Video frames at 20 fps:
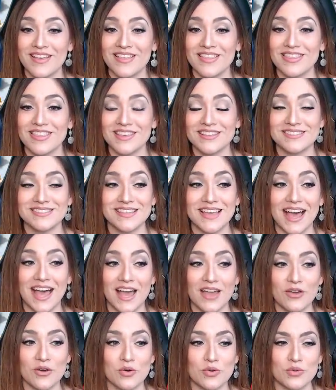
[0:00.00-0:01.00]
this
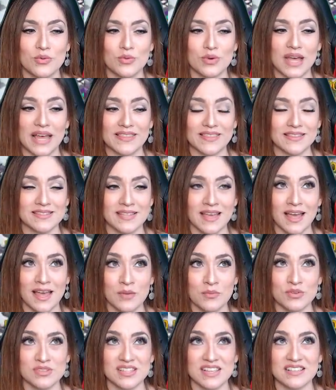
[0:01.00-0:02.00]
guy who at the
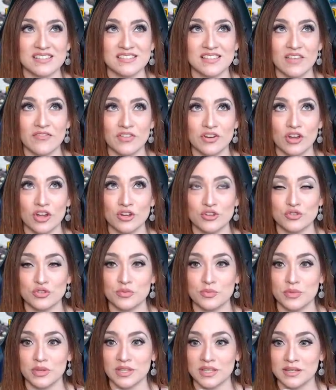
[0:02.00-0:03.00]
time was like 700
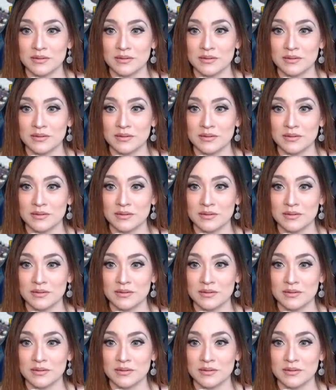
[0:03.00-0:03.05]
million